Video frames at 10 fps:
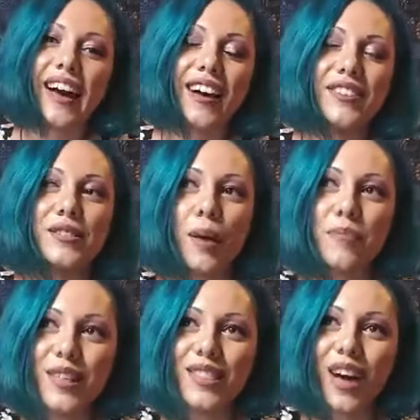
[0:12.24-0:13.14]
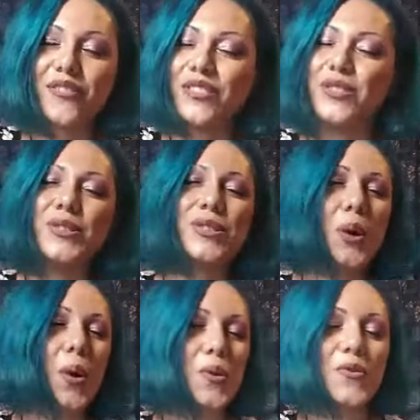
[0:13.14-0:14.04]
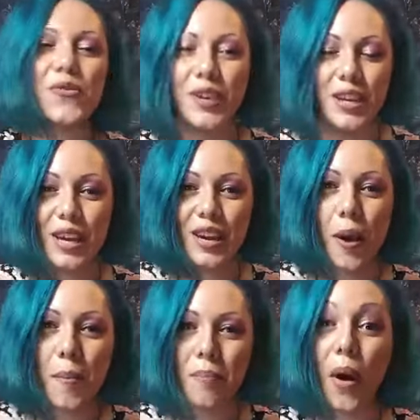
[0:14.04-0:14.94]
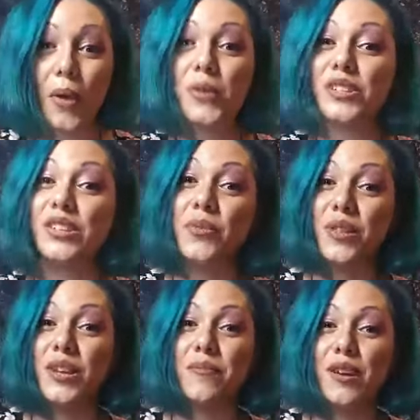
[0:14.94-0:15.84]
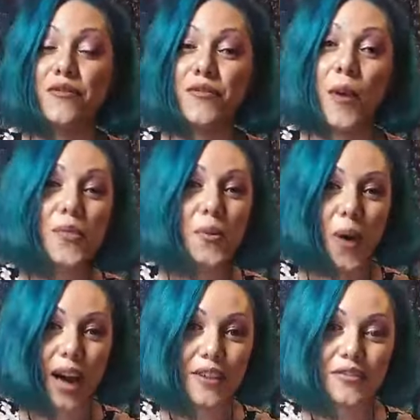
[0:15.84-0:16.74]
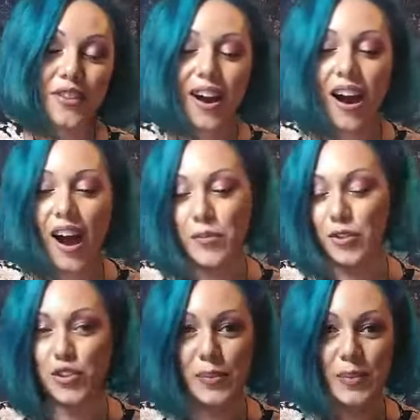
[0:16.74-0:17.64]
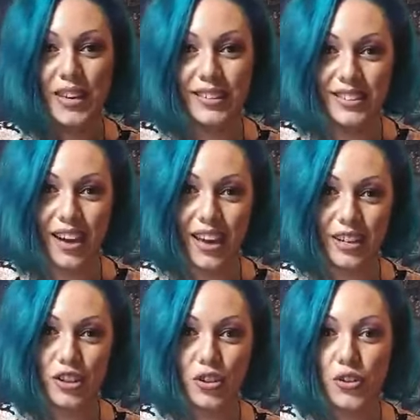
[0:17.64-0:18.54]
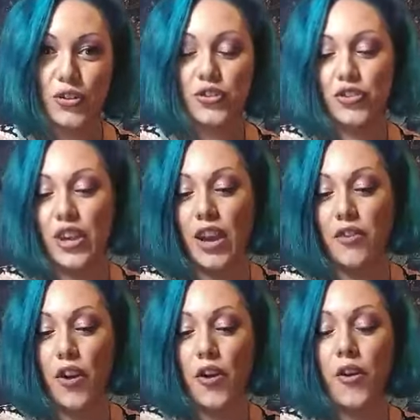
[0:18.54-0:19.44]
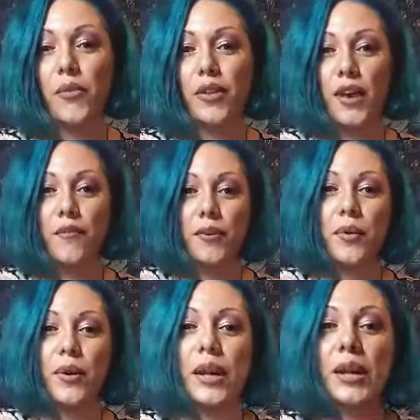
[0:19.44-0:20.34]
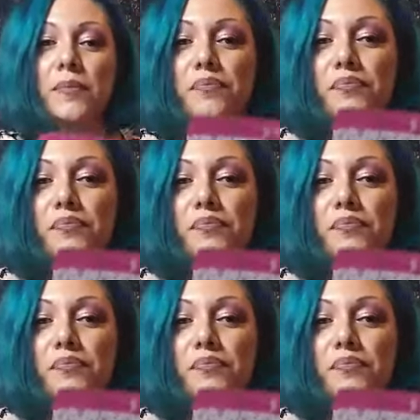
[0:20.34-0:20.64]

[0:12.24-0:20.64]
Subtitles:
something that feels so freaking potent within me from the wife. I'm extremely excited to share her with everybody.